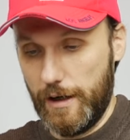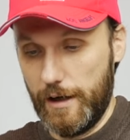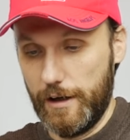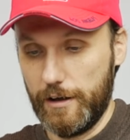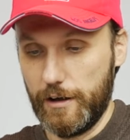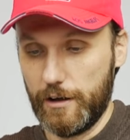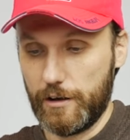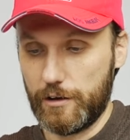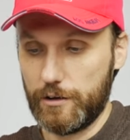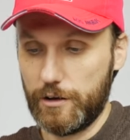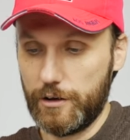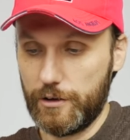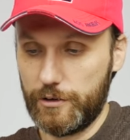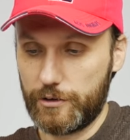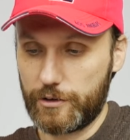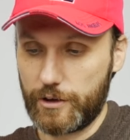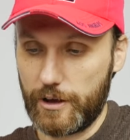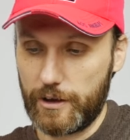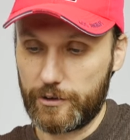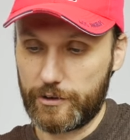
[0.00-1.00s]
Here,
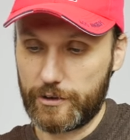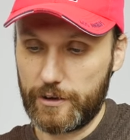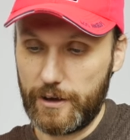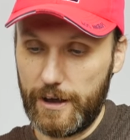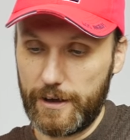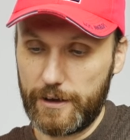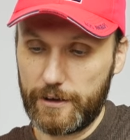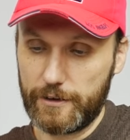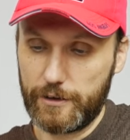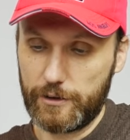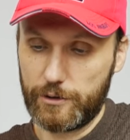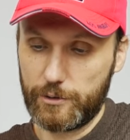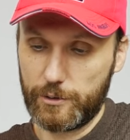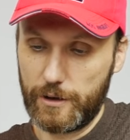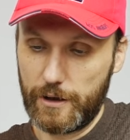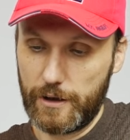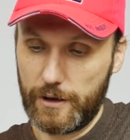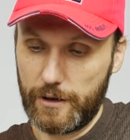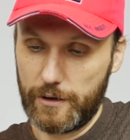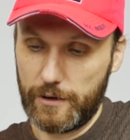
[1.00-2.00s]
just kind of slide it into
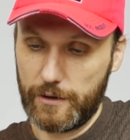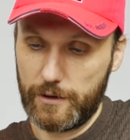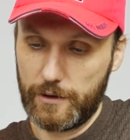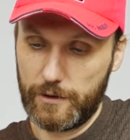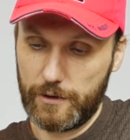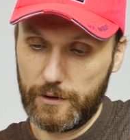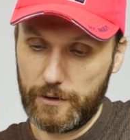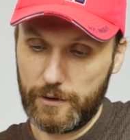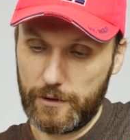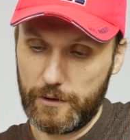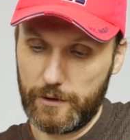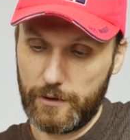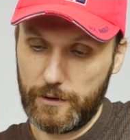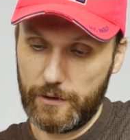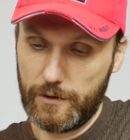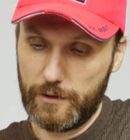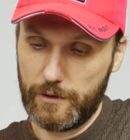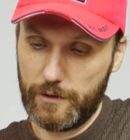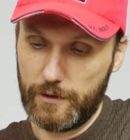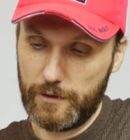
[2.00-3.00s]
the,
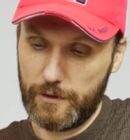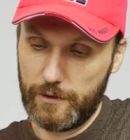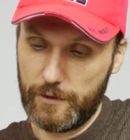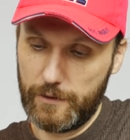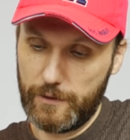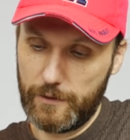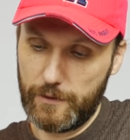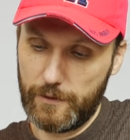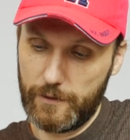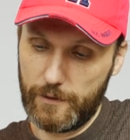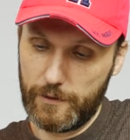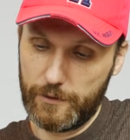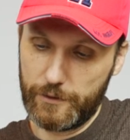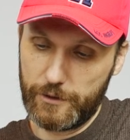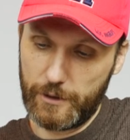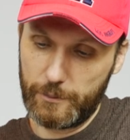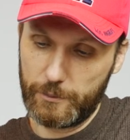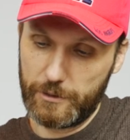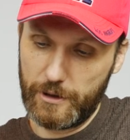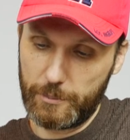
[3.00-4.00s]
on
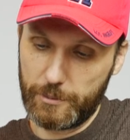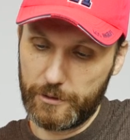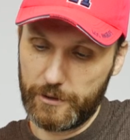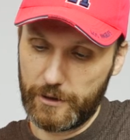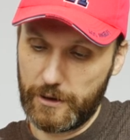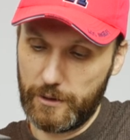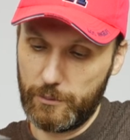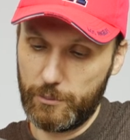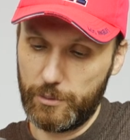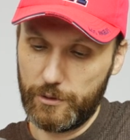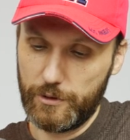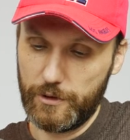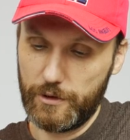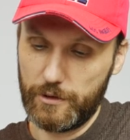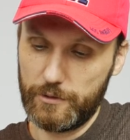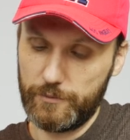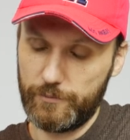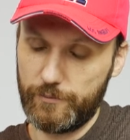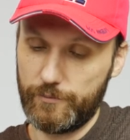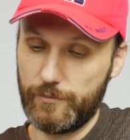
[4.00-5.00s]
top of the gimbal
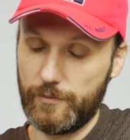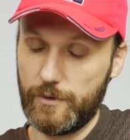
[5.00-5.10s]
here.